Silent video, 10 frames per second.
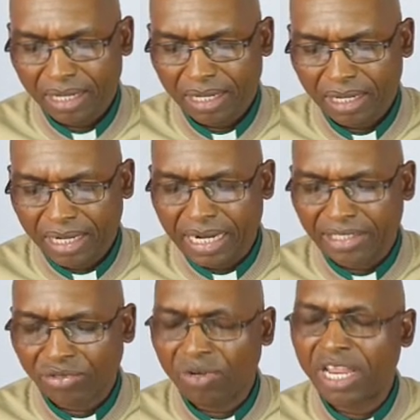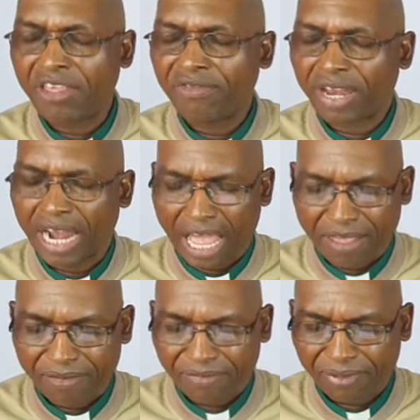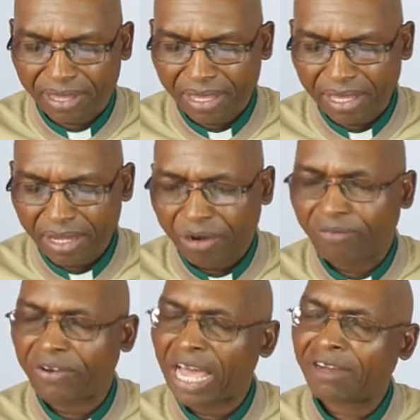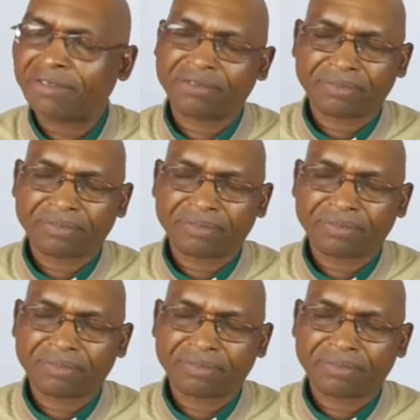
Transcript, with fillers: Lead us to live a life of love.